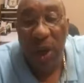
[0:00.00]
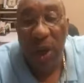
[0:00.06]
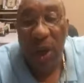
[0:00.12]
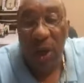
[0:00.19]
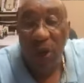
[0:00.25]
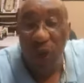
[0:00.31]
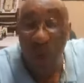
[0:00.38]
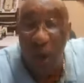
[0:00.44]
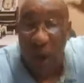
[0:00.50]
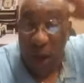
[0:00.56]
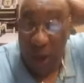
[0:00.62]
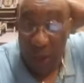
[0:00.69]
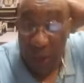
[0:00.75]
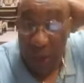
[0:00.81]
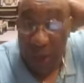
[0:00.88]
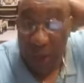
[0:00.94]
You
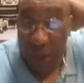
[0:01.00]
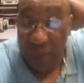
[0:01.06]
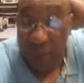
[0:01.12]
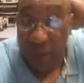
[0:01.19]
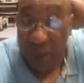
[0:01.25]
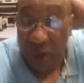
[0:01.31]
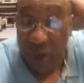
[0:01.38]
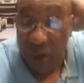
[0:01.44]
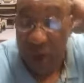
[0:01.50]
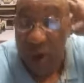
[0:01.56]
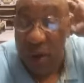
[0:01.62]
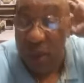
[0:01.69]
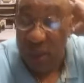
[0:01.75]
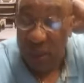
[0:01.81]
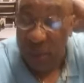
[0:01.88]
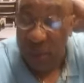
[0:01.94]
have people that have
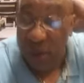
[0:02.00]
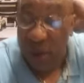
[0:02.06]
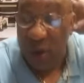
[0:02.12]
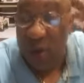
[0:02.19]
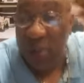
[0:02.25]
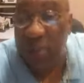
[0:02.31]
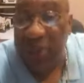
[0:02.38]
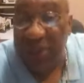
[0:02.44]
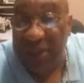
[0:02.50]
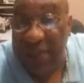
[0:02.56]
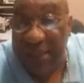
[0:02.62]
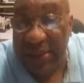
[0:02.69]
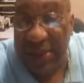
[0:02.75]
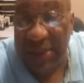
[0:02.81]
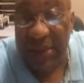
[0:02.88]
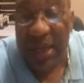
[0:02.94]
come from other
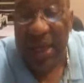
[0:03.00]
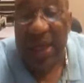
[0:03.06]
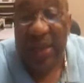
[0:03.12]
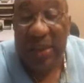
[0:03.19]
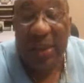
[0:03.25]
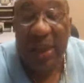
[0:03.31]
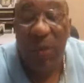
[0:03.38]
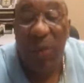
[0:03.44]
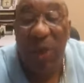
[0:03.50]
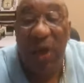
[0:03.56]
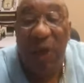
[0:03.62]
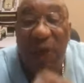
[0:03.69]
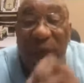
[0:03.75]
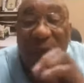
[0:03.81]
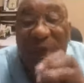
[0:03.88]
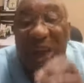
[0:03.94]
places. See, we are
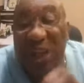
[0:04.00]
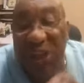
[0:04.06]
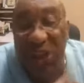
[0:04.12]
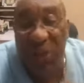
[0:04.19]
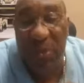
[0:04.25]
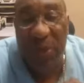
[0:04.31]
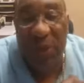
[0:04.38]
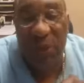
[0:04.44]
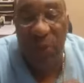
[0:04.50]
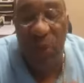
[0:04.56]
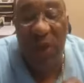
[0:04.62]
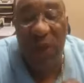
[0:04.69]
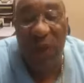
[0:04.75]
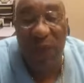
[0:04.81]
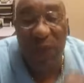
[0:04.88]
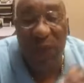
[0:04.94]
fishermen. We
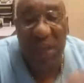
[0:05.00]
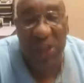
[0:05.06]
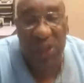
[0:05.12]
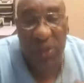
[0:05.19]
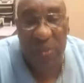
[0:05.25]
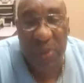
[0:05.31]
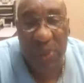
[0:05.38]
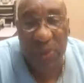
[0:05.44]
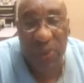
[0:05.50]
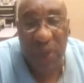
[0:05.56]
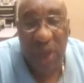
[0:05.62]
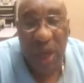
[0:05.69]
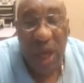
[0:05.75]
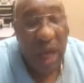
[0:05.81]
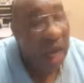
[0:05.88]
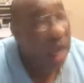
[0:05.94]
are fishermen.
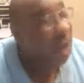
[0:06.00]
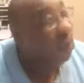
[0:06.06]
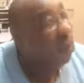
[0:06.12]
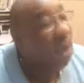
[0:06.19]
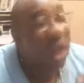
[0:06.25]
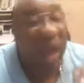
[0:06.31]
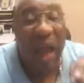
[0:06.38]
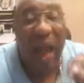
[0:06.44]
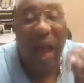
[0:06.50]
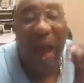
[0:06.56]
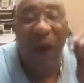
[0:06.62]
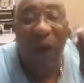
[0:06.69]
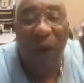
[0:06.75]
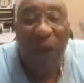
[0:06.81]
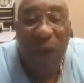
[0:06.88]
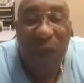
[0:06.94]
And we are
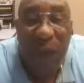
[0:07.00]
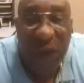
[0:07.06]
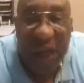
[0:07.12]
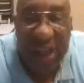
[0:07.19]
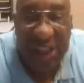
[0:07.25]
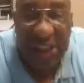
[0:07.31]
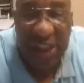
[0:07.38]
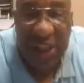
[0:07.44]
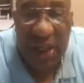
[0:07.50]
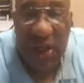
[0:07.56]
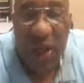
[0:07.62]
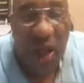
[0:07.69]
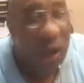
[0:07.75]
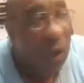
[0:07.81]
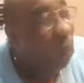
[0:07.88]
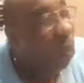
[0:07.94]
out fishing.
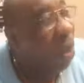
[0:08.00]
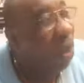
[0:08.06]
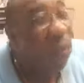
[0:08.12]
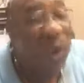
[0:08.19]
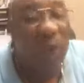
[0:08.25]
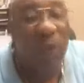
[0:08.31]
We're, we're